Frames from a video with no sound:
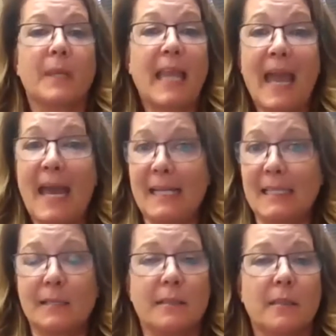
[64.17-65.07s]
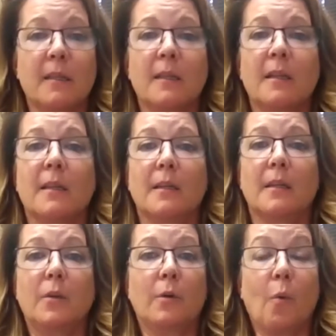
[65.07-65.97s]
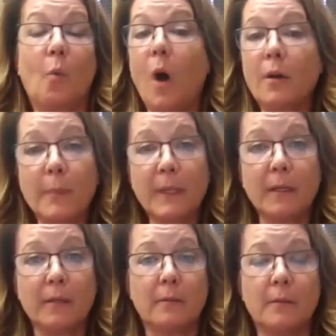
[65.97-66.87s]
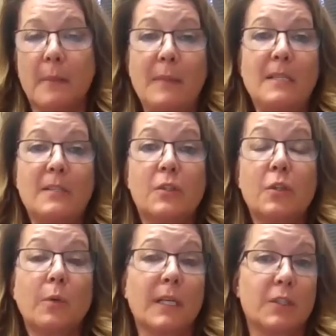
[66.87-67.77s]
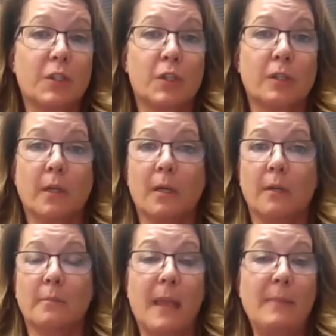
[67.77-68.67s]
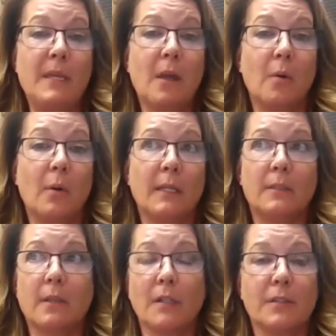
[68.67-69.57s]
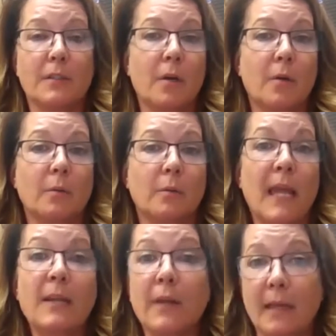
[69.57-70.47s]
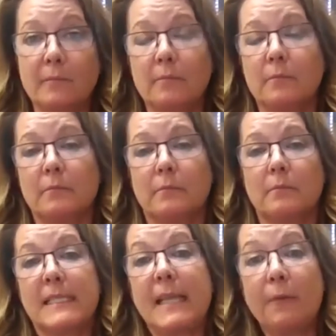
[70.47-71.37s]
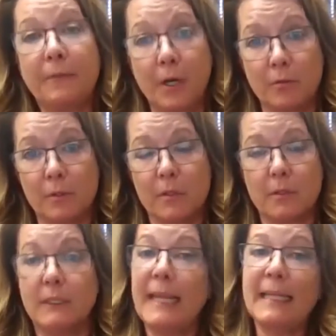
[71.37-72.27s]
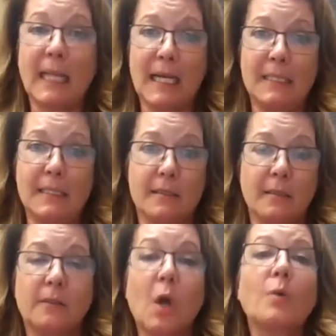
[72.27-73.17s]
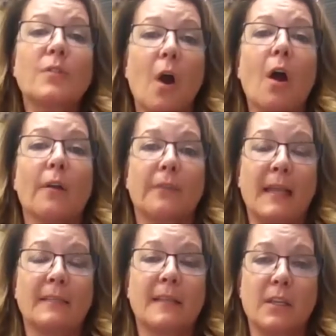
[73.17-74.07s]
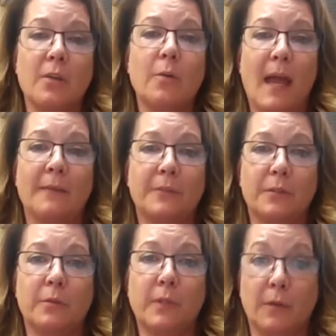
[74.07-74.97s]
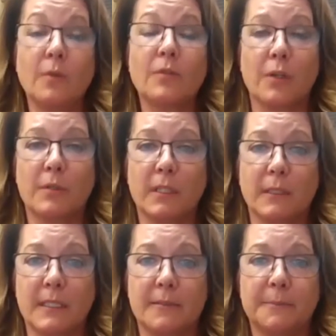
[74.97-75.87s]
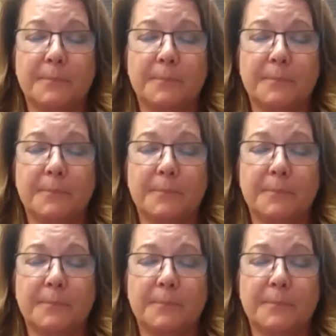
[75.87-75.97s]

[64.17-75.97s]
gas, your water bill, maybe sewage, maybe going also internet, cell phones, landlines. Those are things that you have to, those are utilities.